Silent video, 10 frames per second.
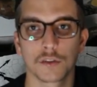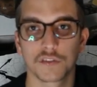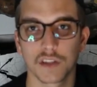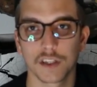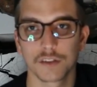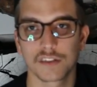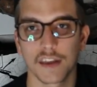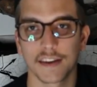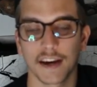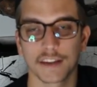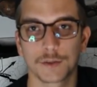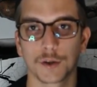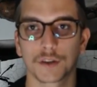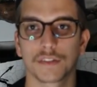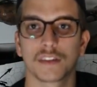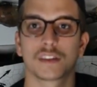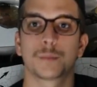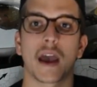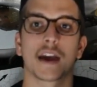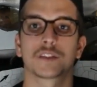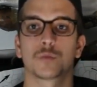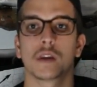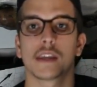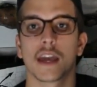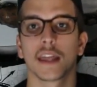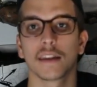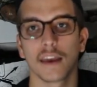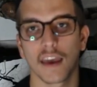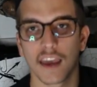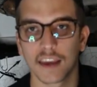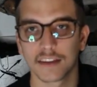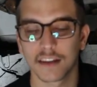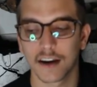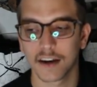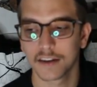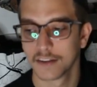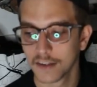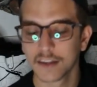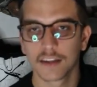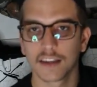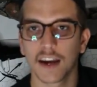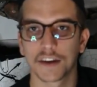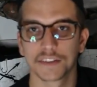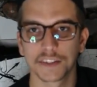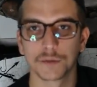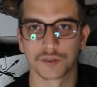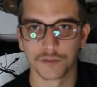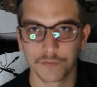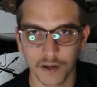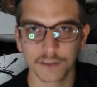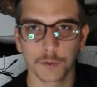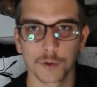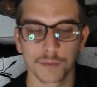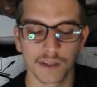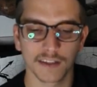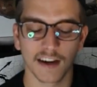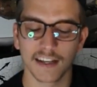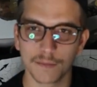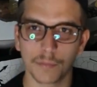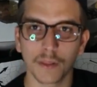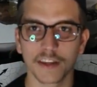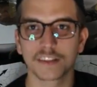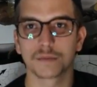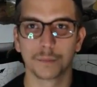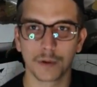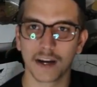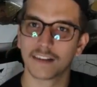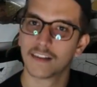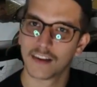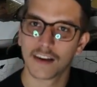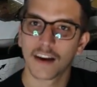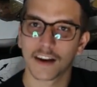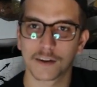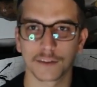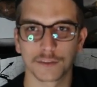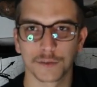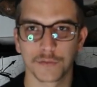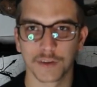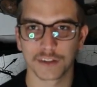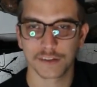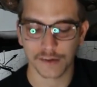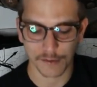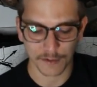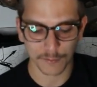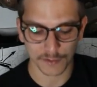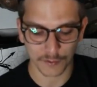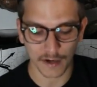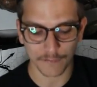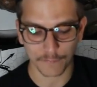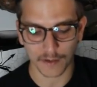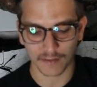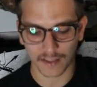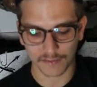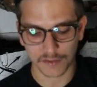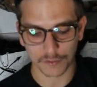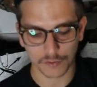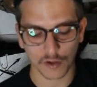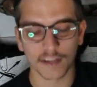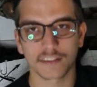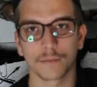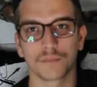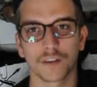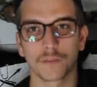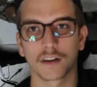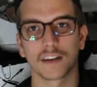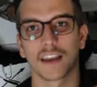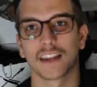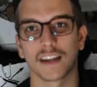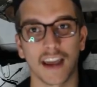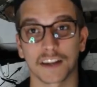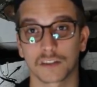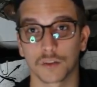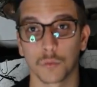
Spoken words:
those videos that I took this past weekend. And yeah, it was a fun tournament. I didn't place, but I caught those fish. So it was a great feeling to try something different, and it actually